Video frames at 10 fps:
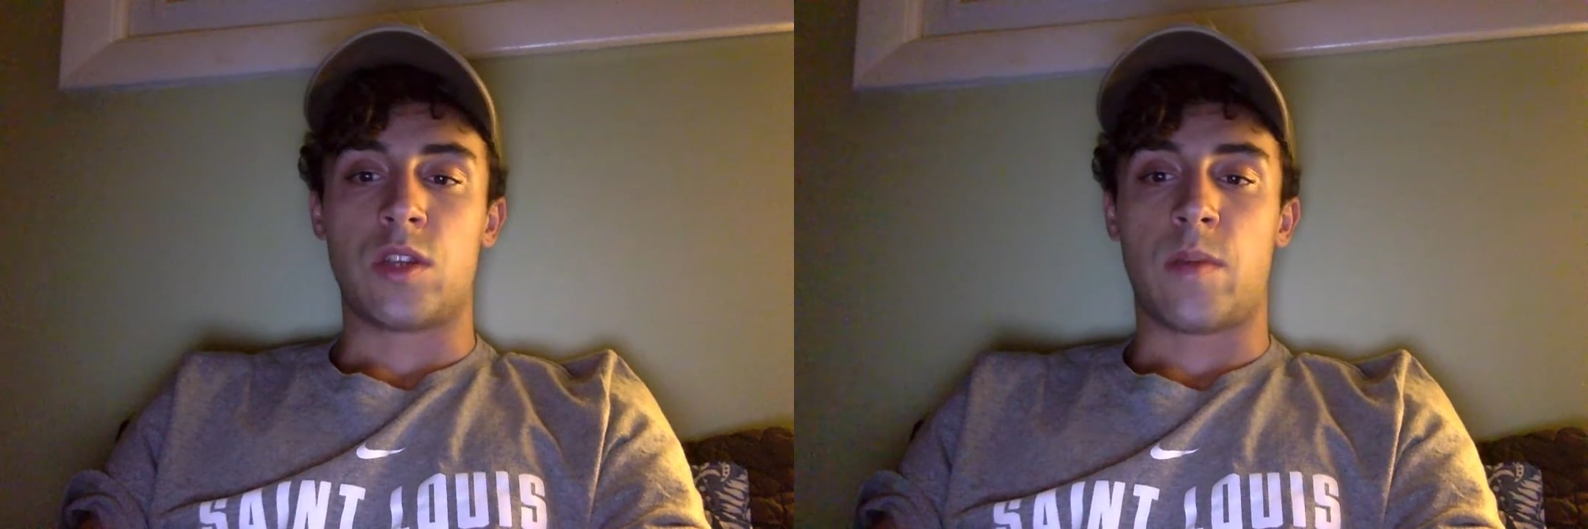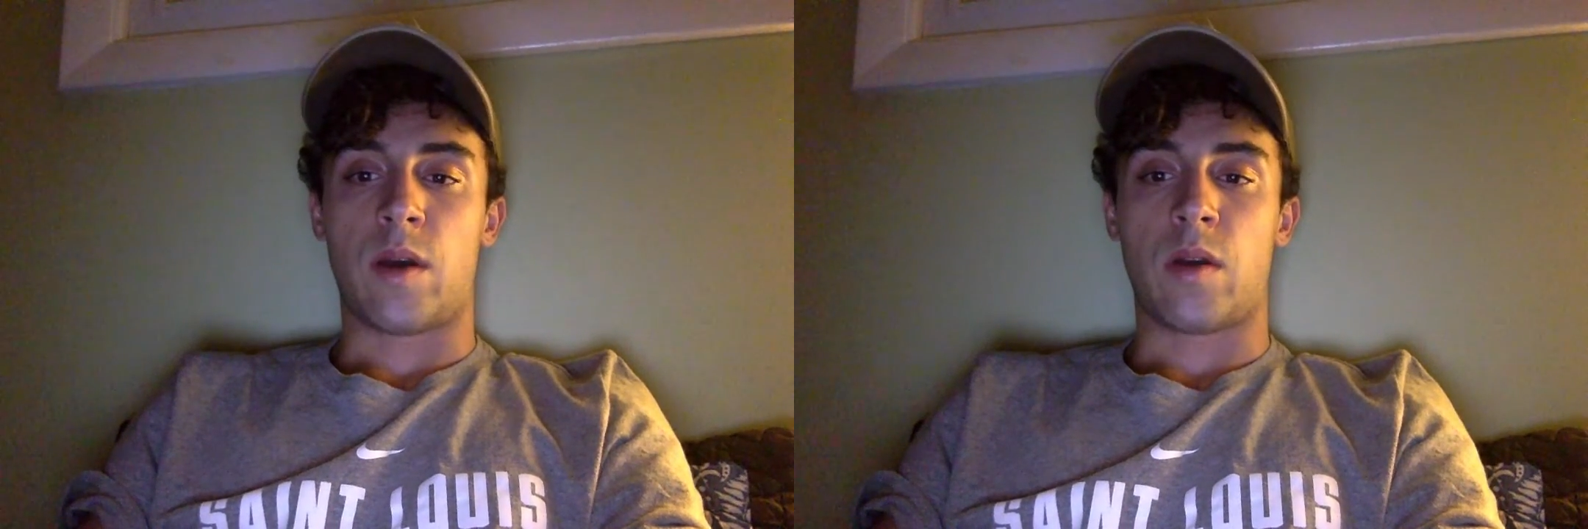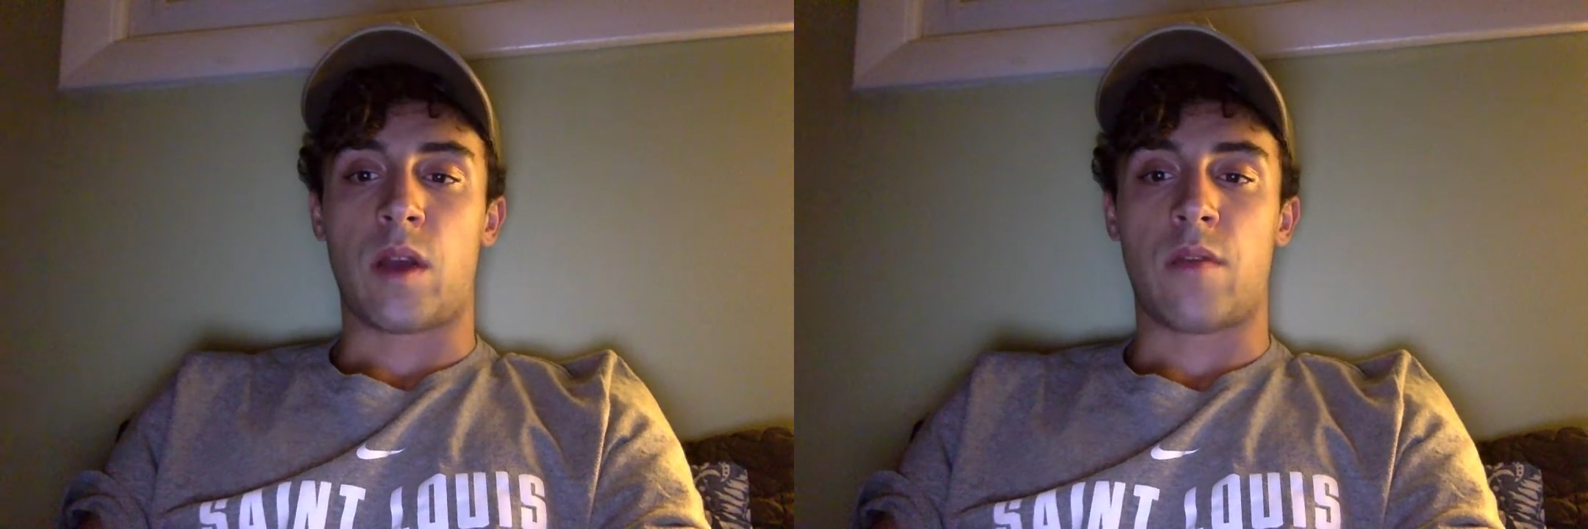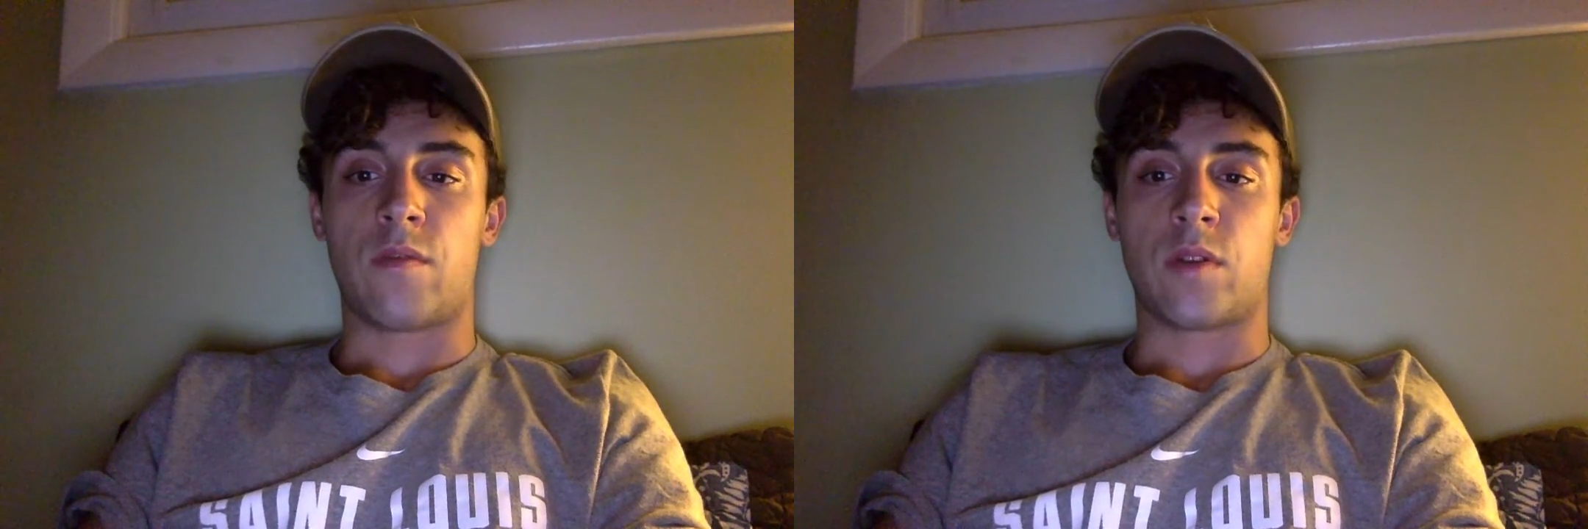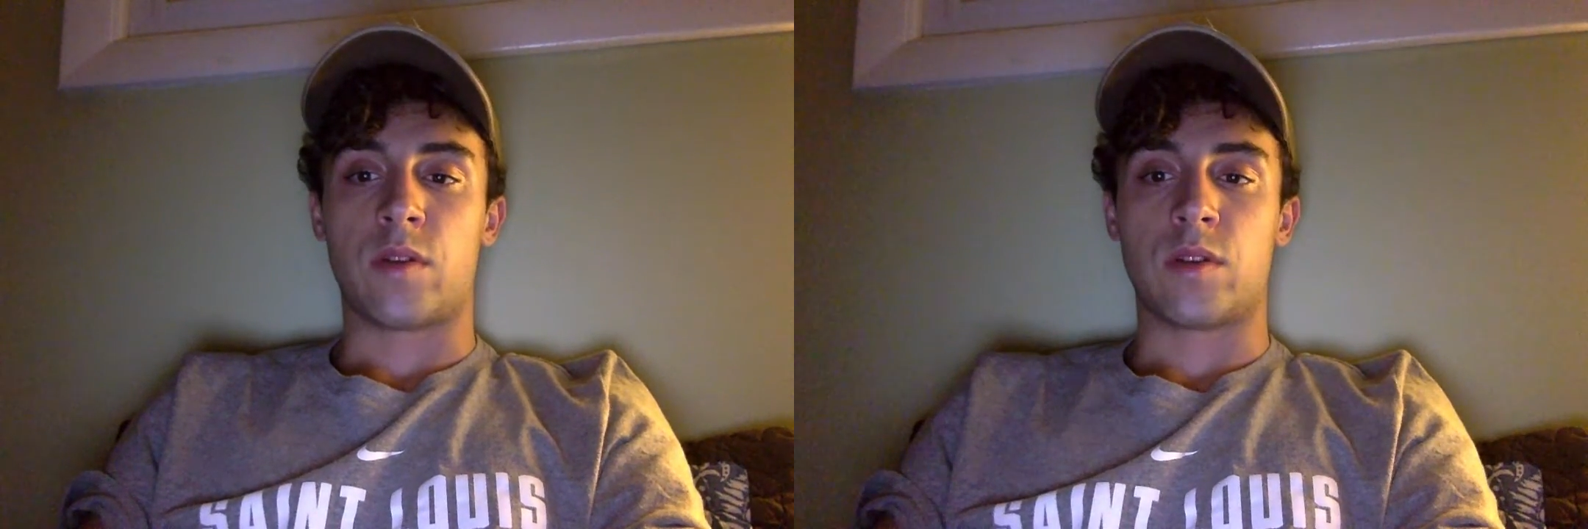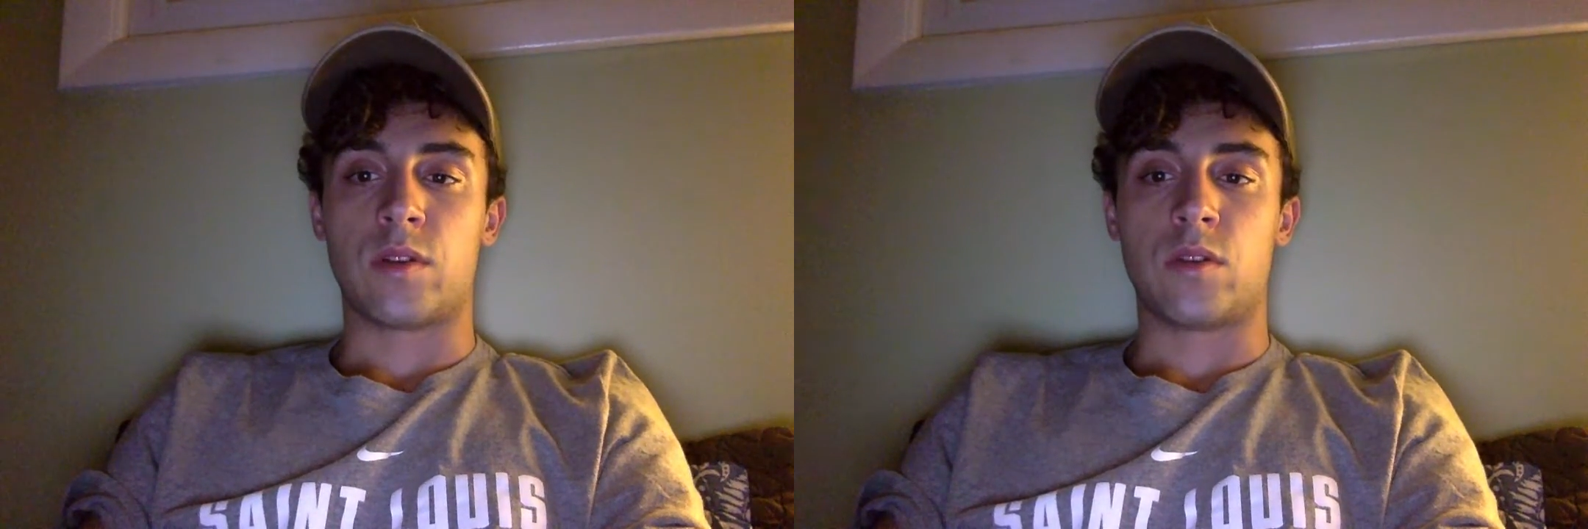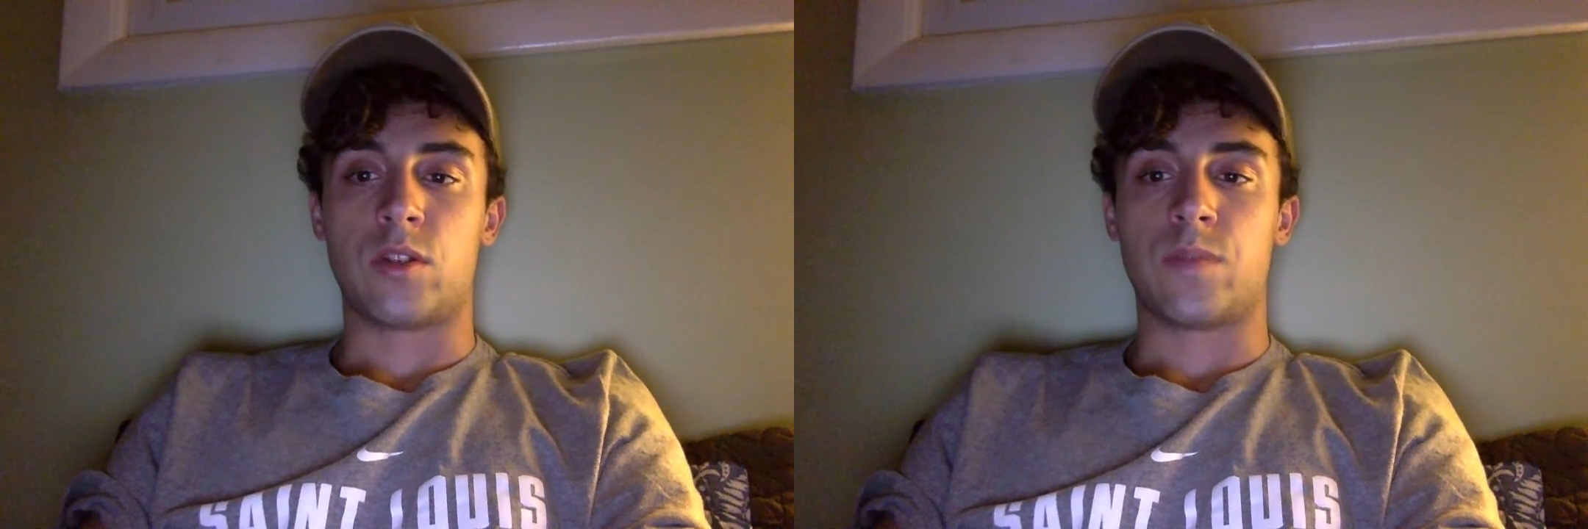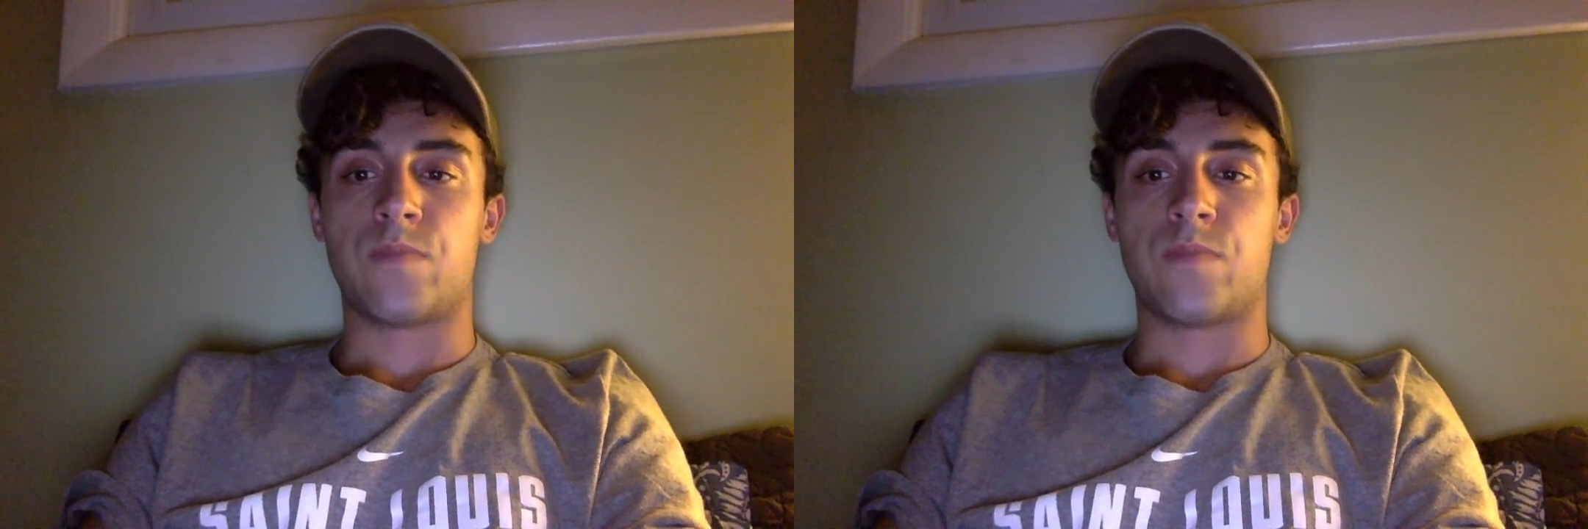about conflict resolution.